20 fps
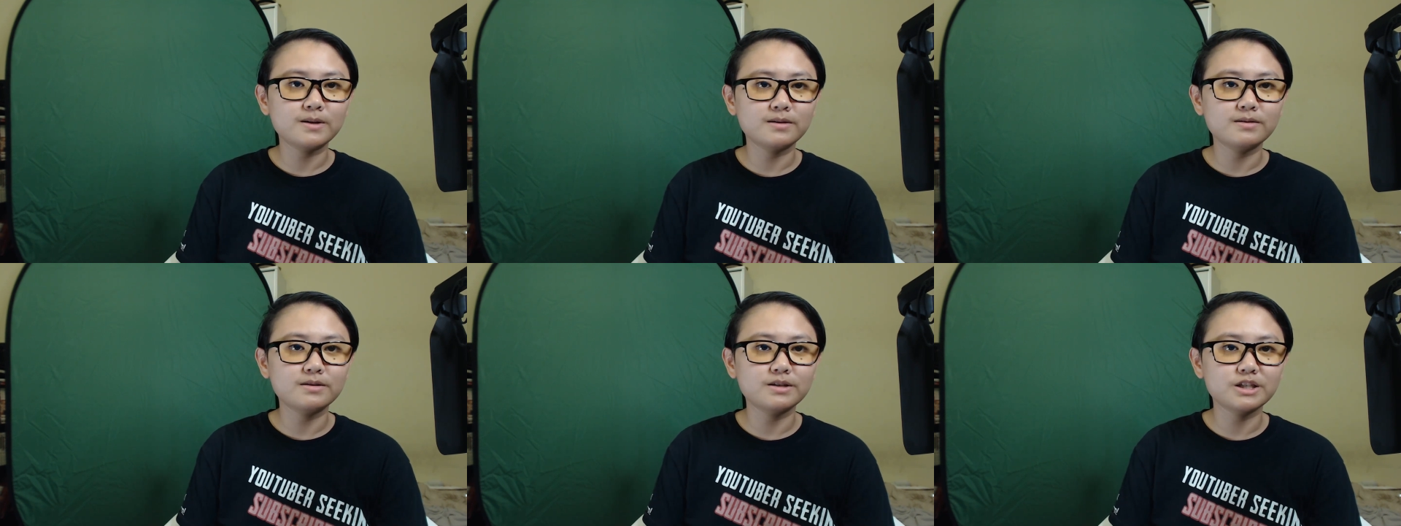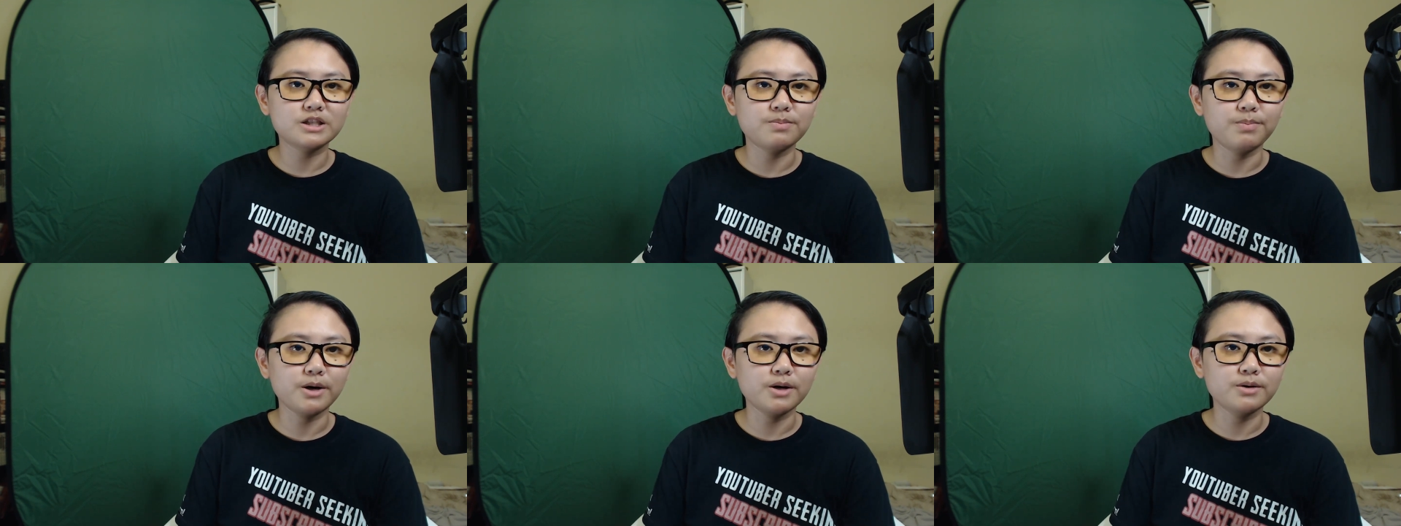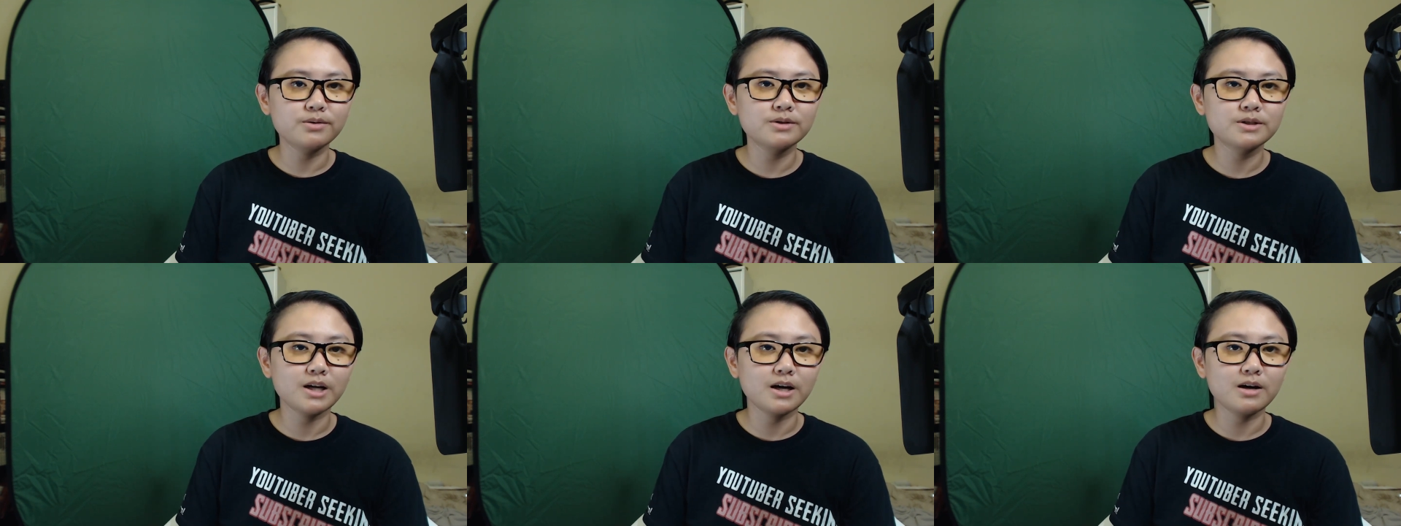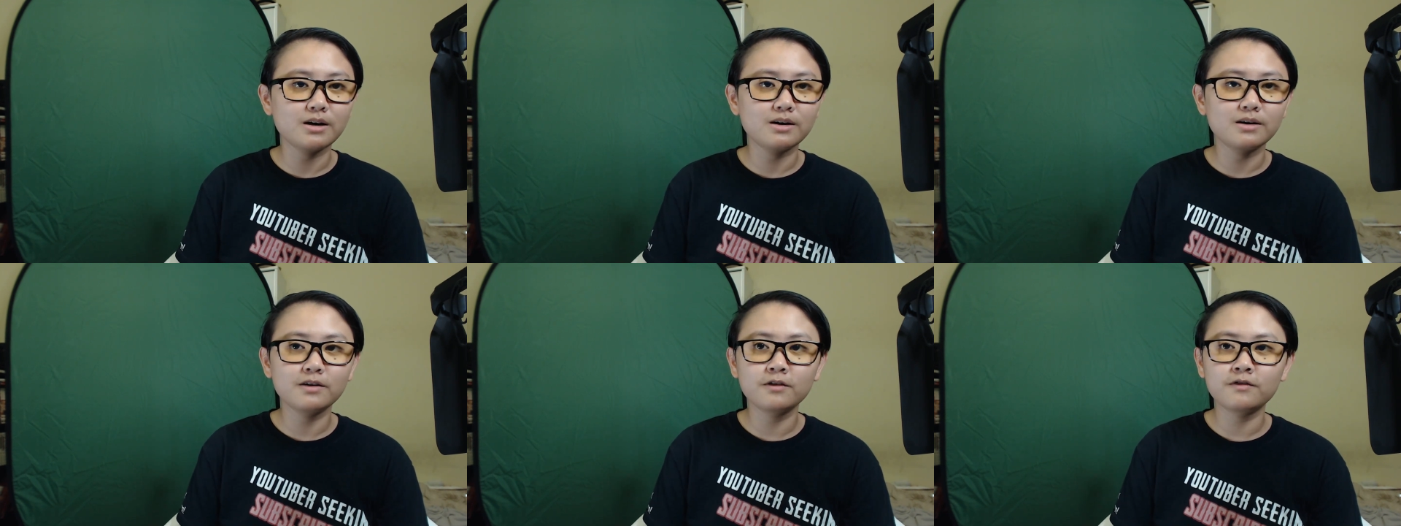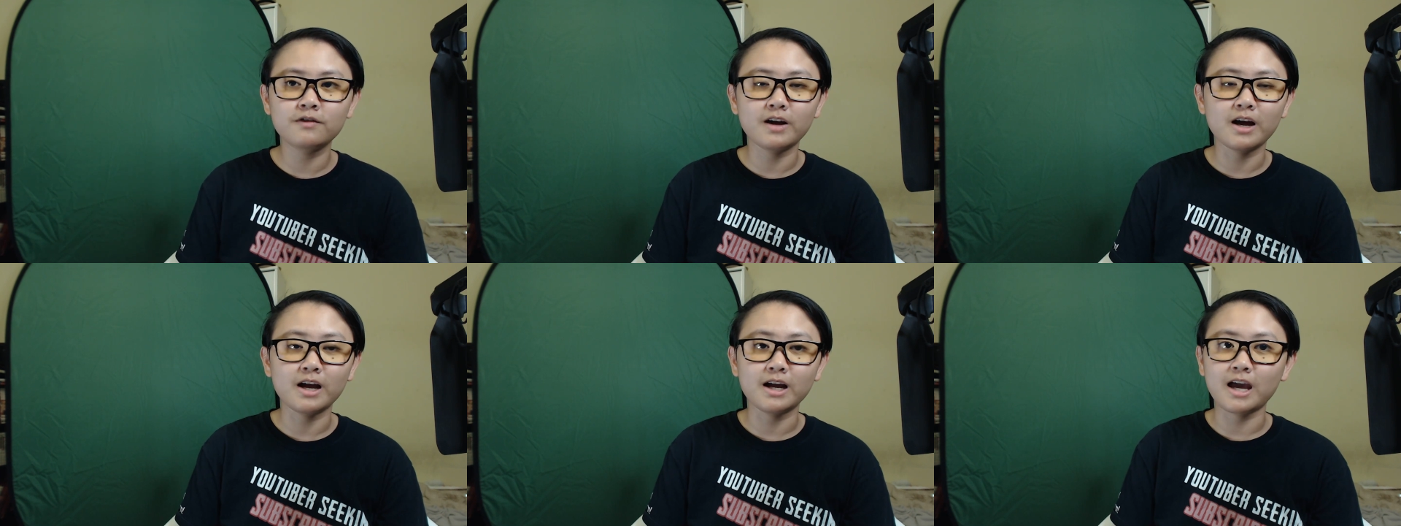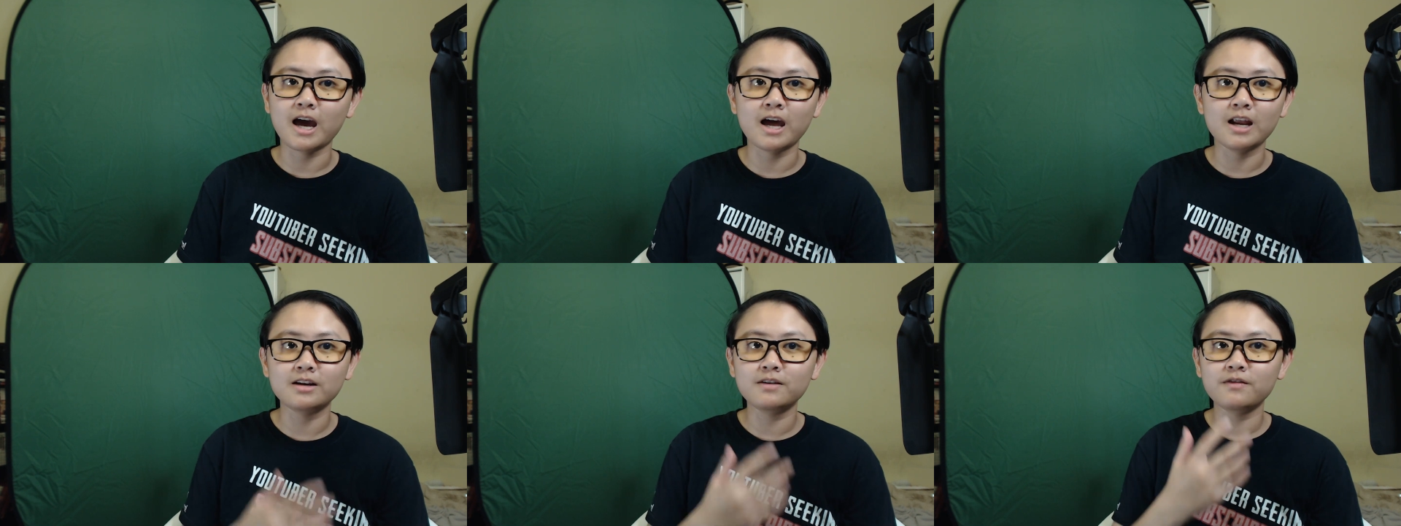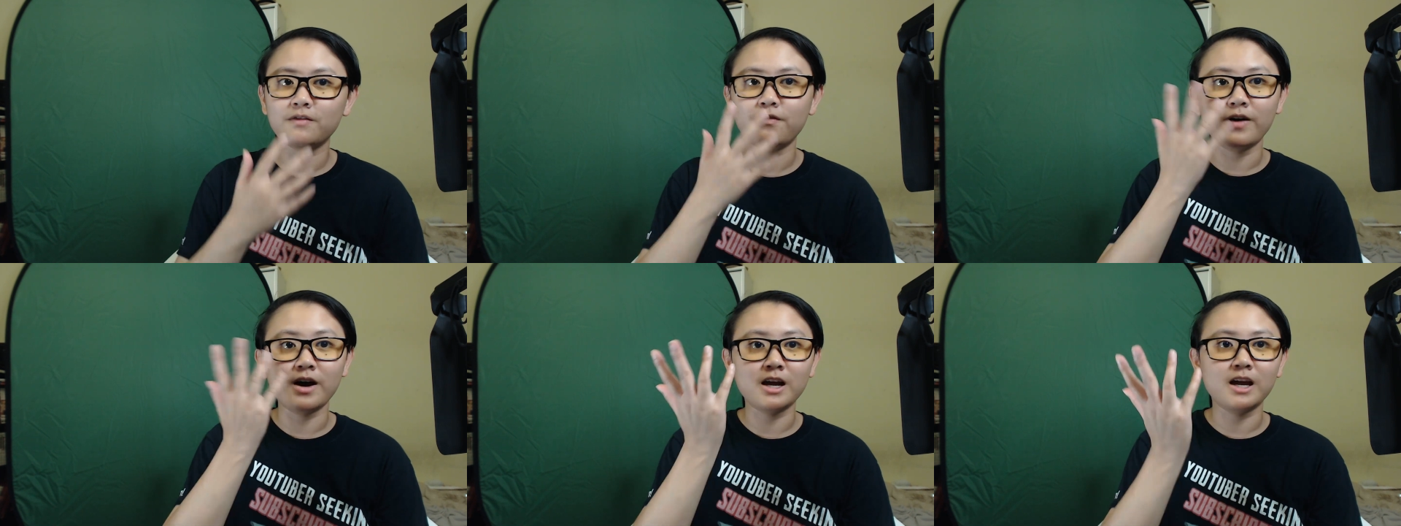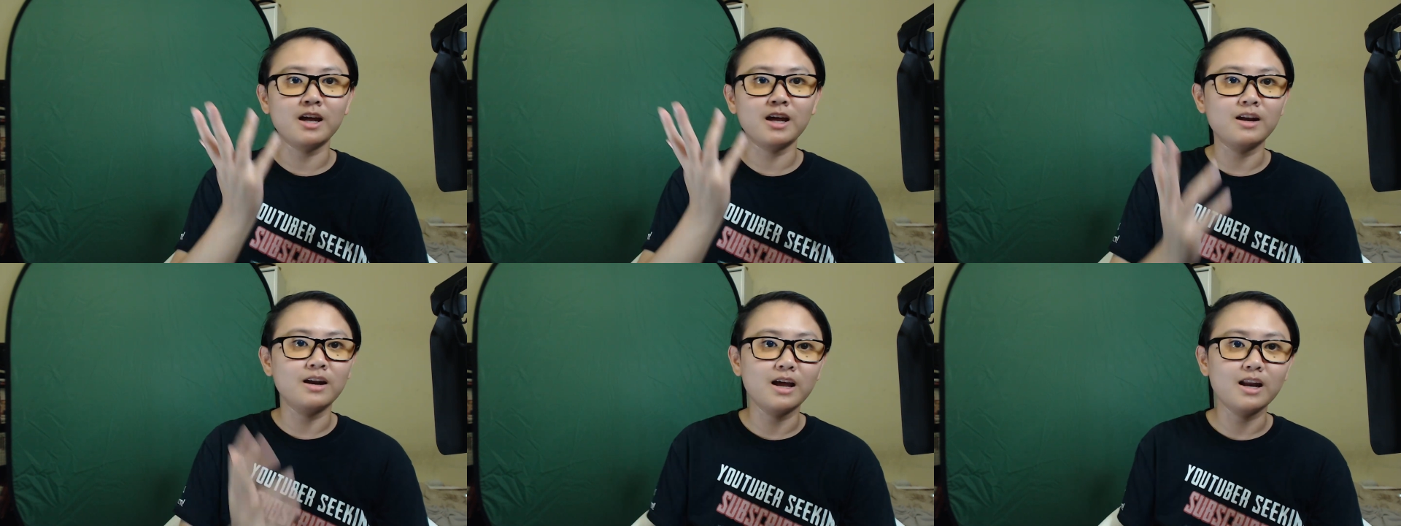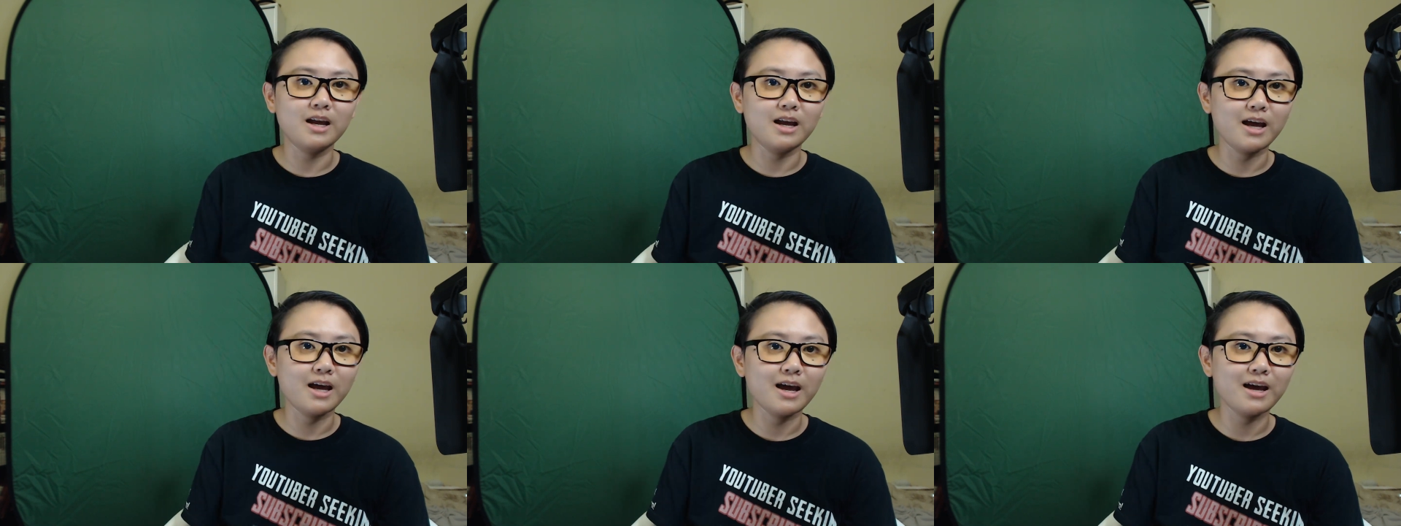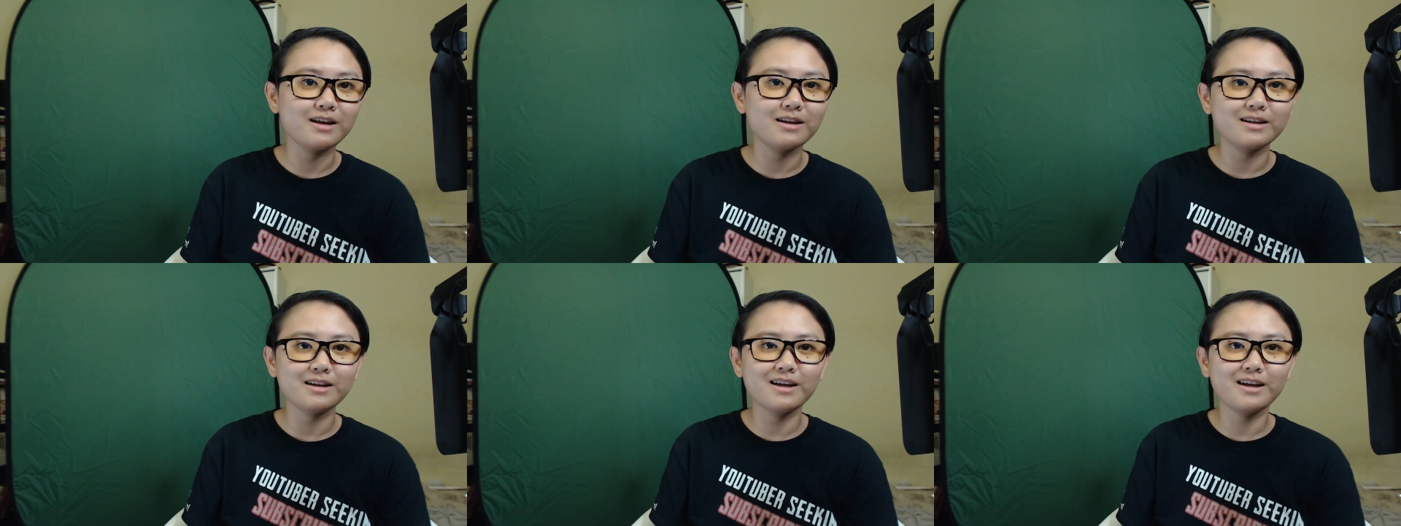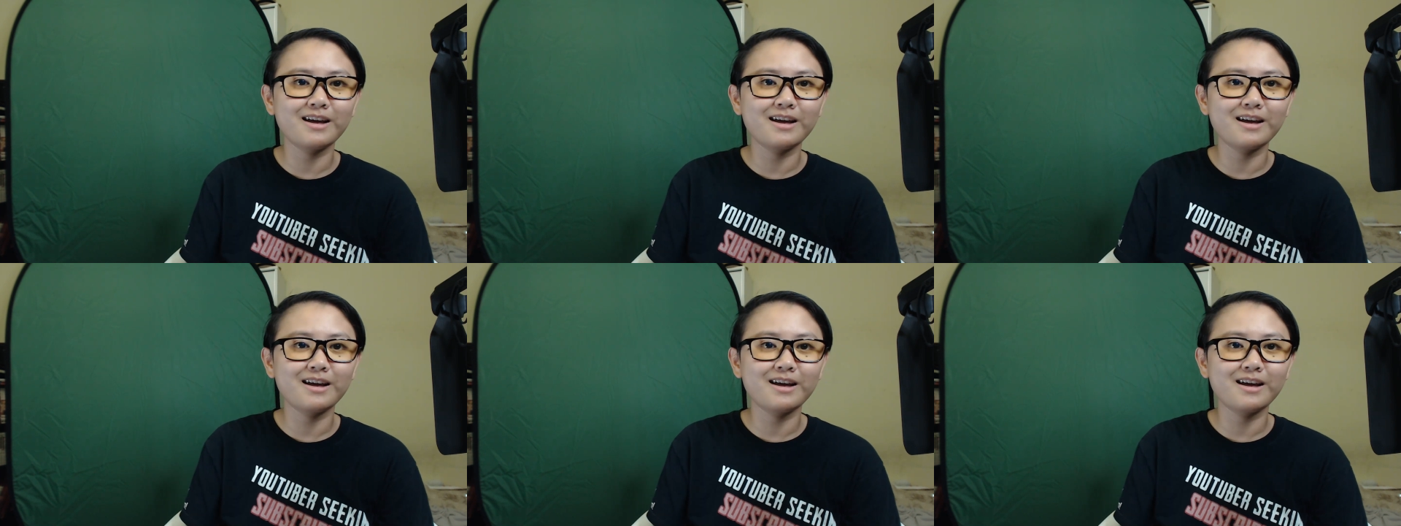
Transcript: her dispose of. Again, fucking idiot.